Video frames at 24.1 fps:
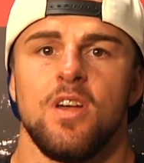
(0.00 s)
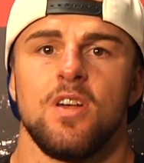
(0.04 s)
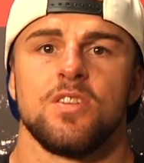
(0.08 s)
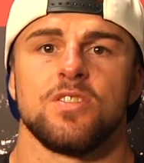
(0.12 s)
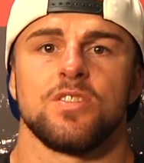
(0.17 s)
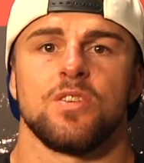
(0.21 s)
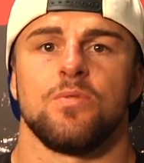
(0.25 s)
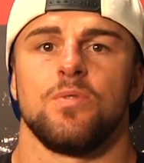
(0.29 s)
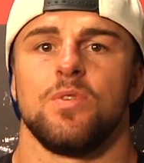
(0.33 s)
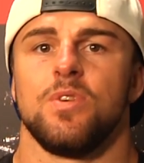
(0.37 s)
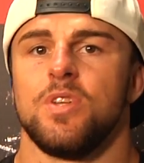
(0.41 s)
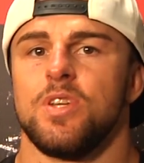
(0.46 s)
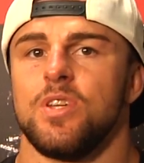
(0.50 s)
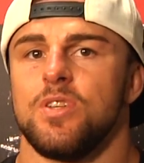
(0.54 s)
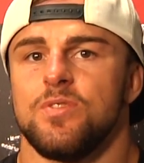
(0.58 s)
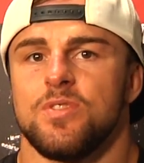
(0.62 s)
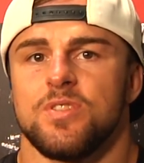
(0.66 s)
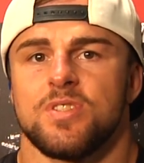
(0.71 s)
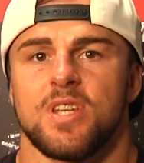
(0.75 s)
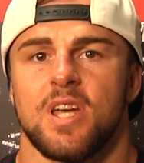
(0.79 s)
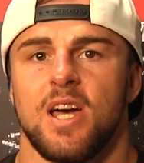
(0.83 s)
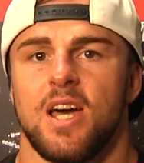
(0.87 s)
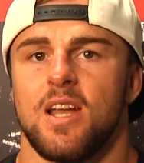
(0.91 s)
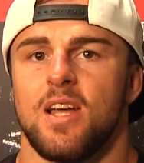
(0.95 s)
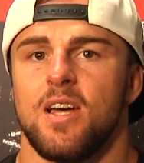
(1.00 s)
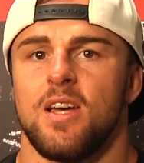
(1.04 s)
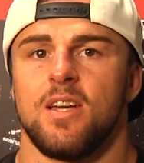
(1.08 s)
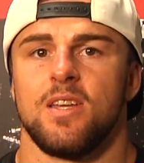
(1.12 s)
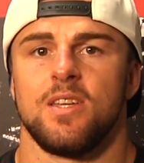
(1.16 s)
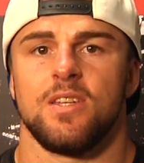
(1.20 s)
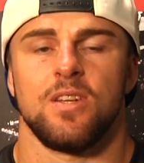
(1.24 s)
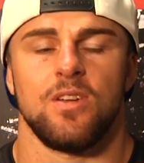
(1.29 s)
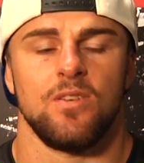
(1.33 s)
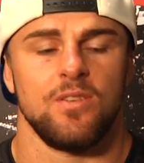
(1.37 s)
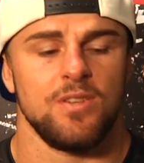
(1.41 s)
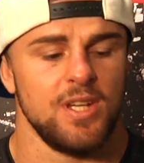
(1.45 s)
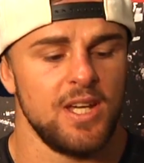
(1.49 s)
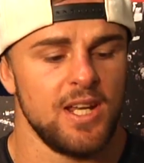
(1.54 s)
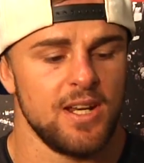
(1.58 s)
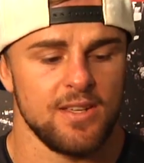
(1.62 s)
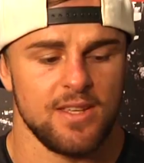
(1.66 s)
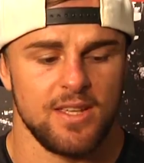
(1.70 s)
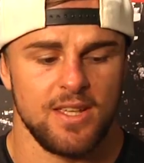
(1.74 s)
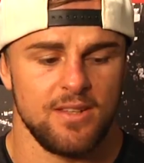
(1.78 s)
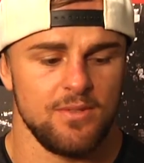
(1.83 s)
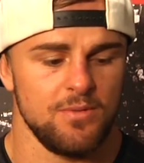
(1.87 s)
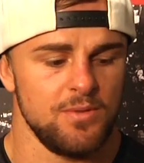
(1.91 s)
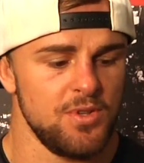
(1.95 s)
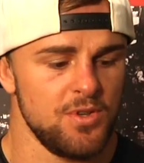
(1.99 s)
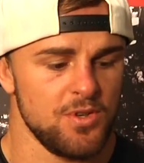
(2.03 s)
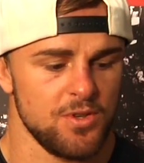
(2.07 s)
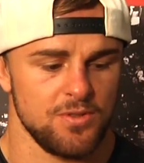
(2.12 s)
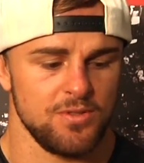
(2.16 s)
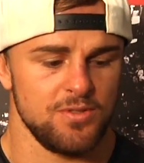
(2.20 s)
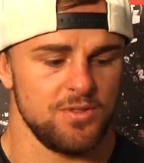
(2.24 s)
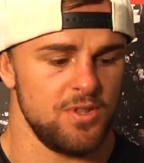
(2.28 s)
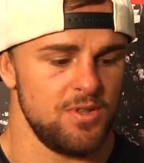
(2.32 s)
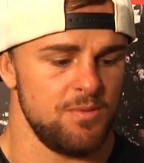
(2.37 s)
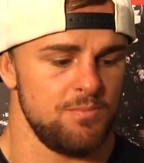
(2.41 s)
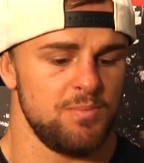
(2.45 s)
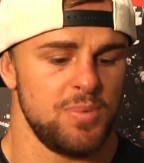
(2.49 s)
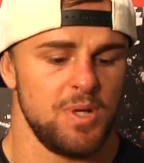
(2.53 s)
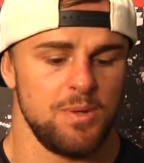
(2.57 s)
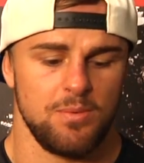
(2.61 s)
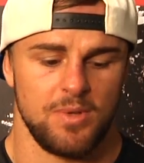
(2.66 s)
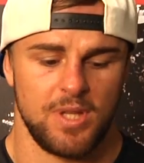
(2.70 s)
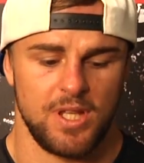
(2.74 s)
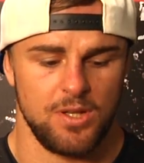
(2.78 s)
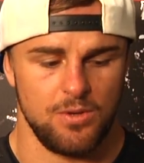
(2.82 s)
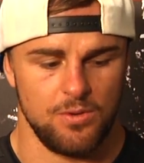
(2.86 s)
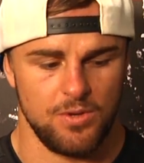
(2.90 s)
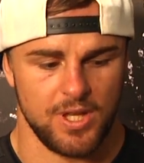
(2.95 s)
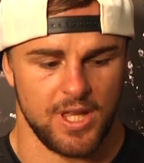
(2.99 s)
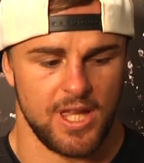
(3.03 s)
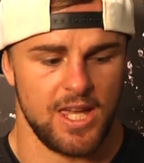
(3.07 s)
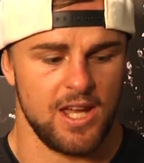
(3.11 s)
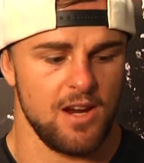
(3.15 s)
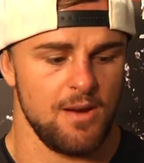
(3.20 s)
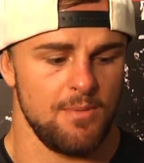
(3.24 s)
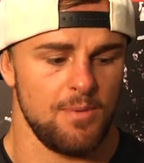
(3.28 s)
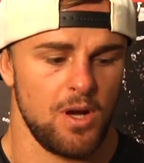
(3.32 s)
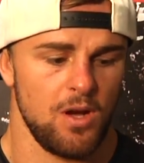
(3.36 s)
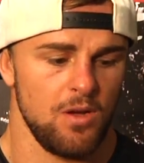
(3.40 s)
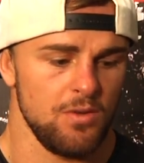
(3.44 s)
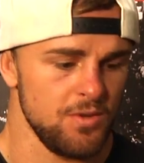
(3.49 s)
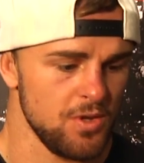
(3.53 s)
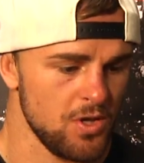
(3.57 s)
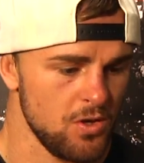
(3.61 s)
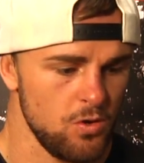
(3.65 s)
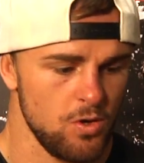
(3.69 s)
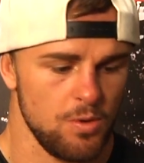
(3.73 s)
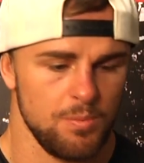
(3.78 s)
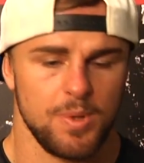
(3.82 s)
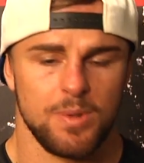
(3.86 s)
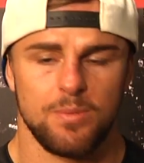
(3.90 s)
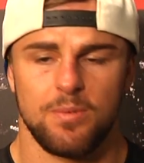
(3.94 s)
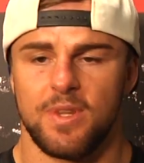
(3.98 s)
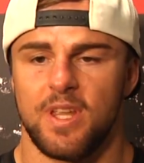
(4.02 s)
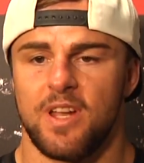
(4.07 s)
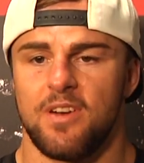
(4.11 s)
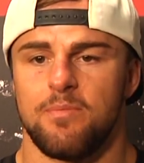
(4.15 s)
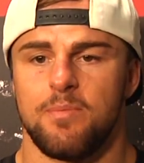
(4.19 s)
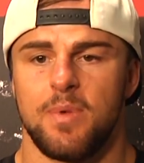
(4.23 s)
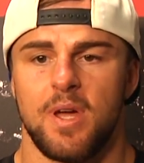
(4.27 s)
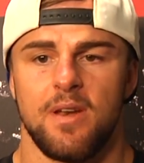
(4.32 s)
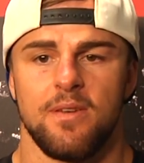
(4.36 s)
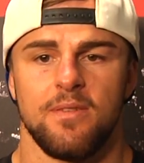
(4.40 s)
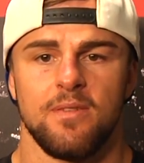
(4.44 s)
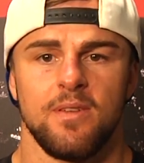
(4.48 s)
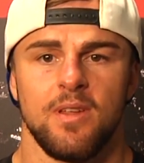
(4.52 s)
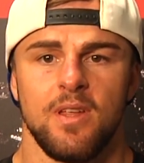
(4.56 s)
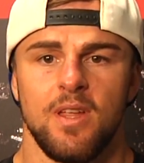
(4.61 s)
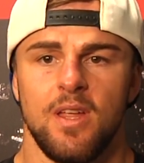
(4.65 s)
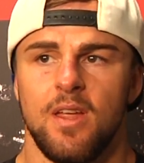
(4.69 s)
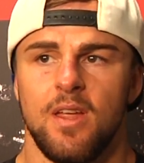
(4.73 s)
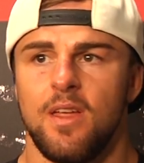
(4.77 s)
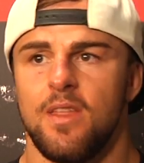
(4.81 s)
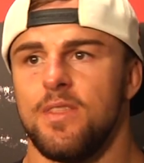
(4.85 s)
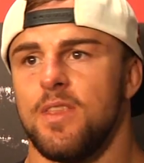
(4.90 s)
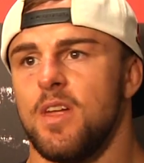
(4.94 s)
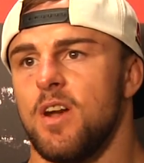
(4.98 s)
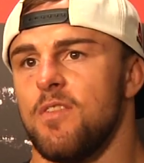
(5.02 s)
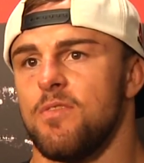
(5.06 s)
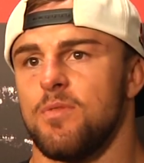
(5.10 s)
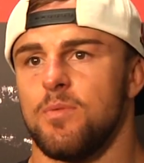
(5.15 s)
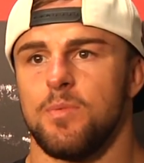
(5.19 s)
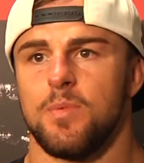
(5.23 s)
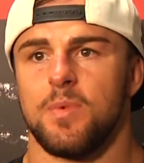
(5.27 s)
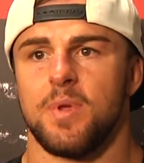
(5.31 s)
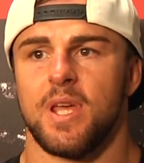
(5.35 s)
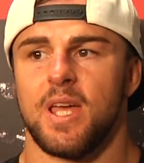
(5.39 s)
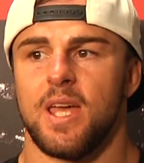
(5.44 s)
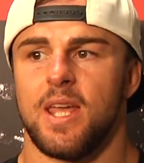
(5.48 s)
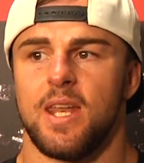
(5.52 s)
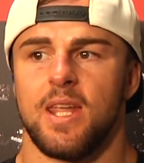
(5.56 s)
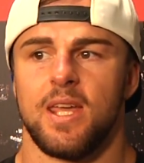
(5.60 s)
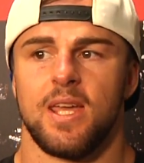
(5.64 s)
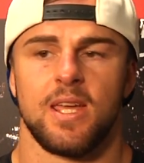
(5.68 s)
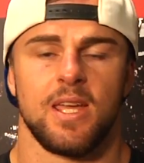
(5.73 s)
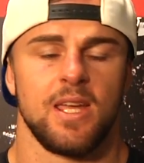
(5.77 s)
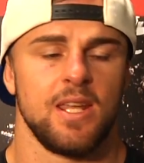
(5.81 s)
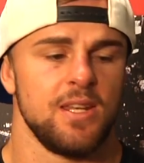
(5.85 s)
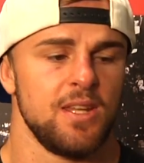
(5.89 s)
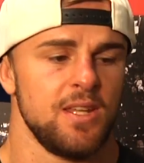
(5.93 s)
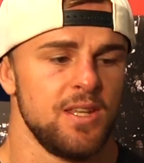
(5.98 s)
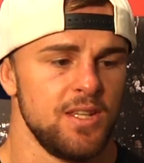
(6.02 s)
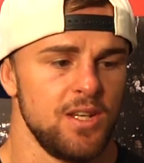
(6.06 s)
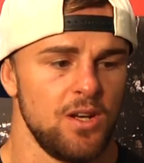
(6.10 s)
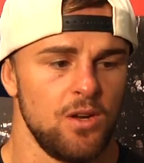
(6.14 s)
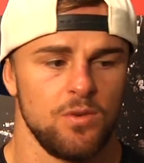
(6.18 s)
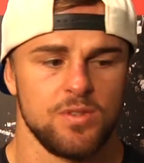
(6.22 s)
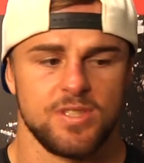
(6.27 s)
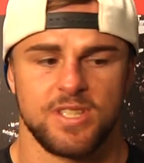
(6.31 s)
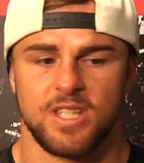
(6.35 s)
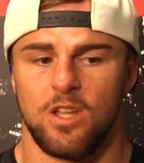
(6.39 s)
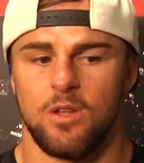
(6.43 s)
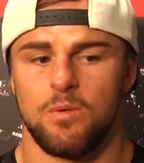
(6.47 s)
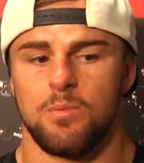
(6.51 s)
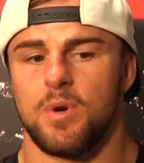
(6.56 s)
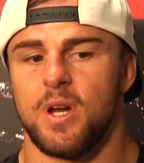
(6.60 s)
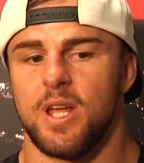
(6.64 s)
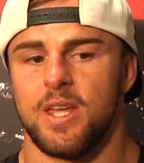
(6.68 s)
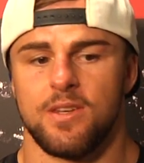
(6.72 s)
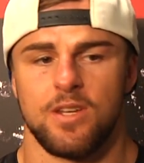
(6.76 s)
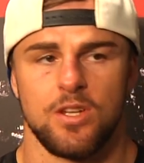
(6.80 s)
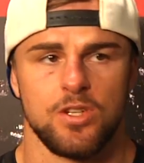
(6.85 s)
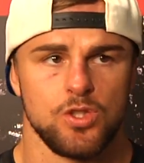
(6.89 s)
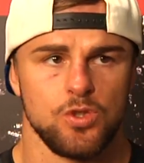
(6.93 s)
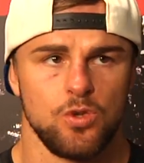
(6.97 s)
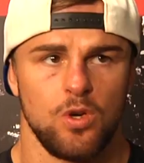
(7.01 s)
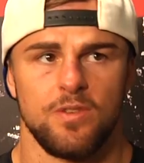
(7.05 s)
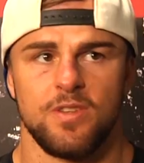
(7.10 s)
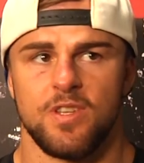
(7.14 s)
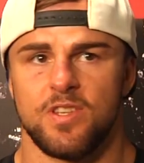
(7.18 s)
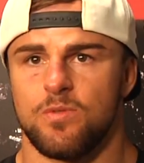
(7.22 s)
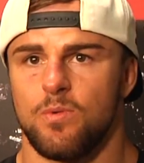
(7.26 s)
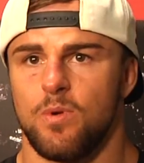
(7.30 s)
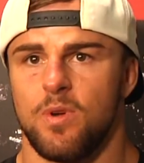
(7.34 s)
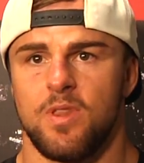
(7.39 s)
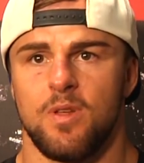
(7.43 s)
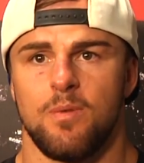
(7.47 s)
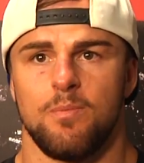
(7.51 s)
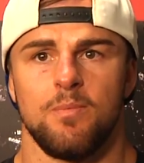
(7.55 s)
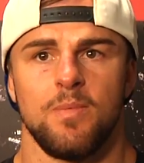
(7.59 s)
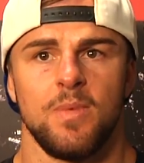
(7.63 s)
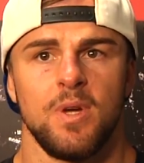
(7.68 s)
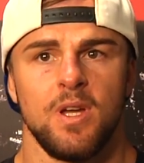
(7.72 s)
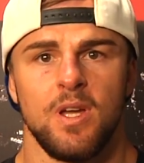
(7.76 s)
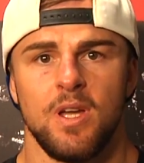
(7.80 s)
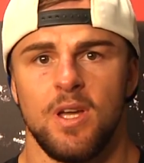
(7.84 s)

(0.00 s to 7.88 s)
So really, you just gotta get with the people that you really care about, the core people that have been there from the beginning, and celebrate and enjoy this with them.